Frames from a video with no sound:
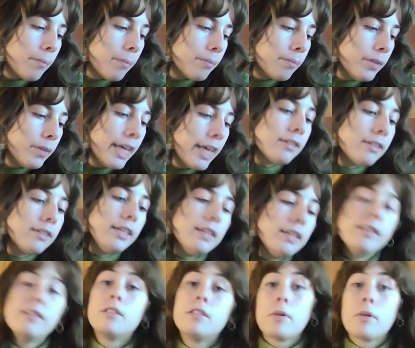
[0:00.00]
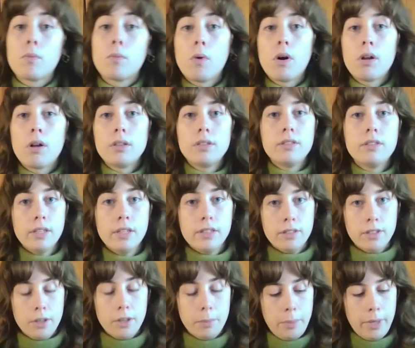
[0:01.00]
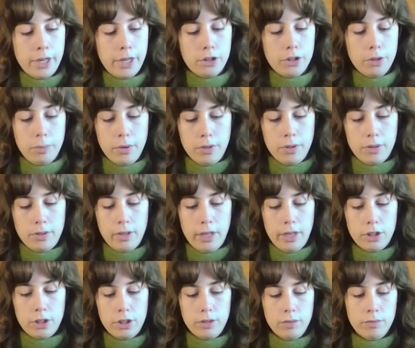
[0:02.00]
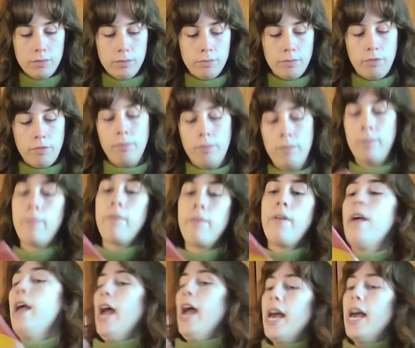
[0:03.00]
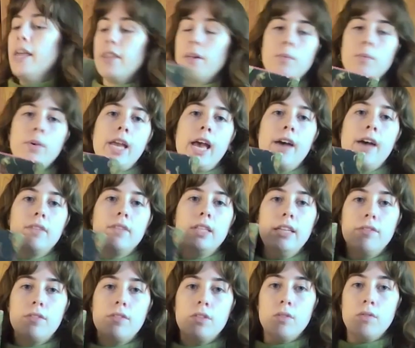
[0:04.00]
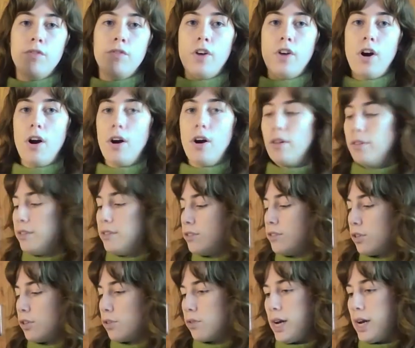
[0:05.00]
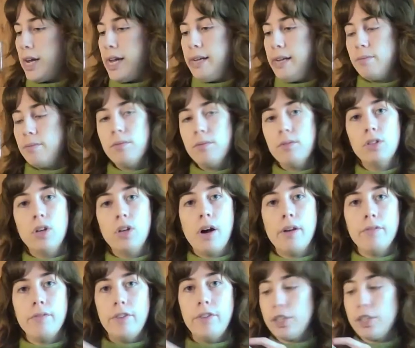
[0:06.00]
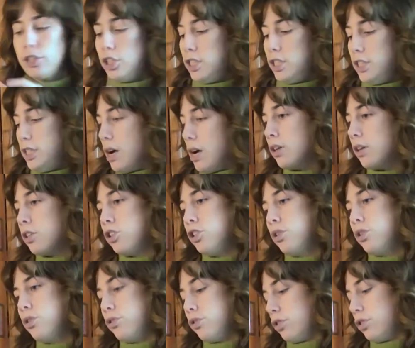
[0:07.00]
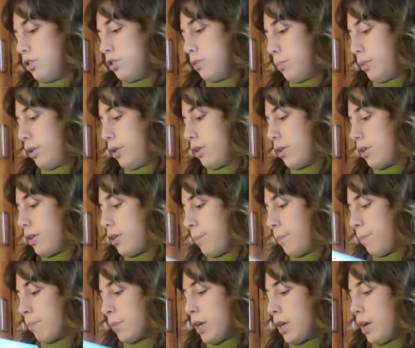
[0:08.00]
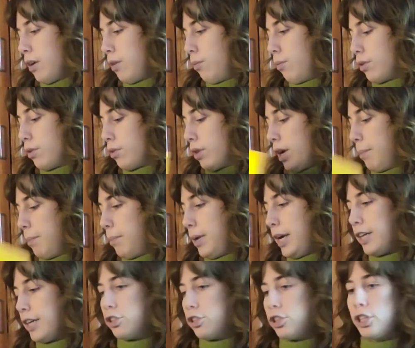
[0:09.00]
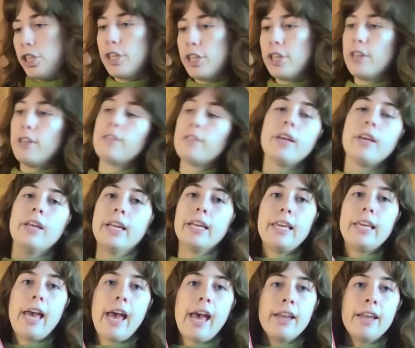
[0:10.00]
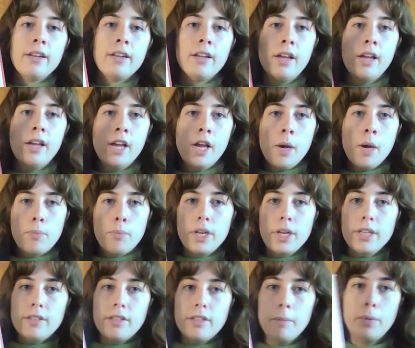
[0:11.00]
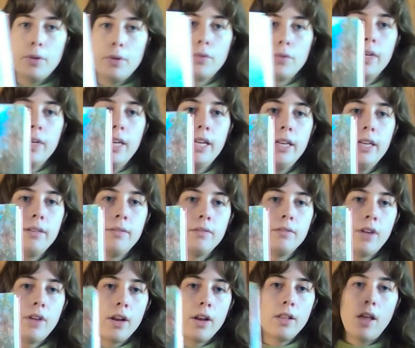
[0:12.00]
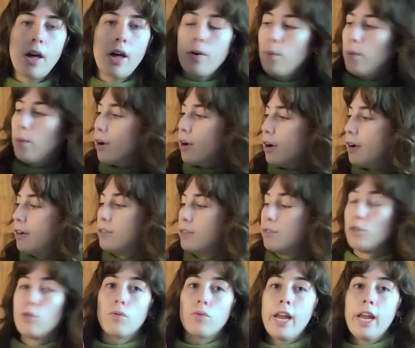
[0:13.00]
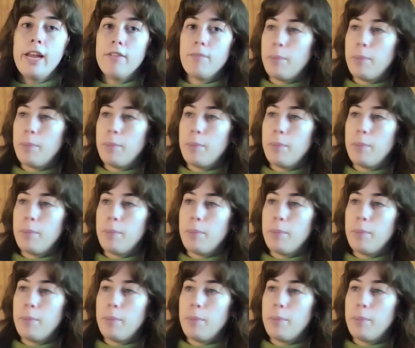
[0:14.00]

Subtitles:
Nancy Elizabeth Wallace. That's in our picture book section. And then we have Leaves in Fall. This is a great nonfiction young children's book with great pictures. And again, pretty simple to read, not a lot of words, great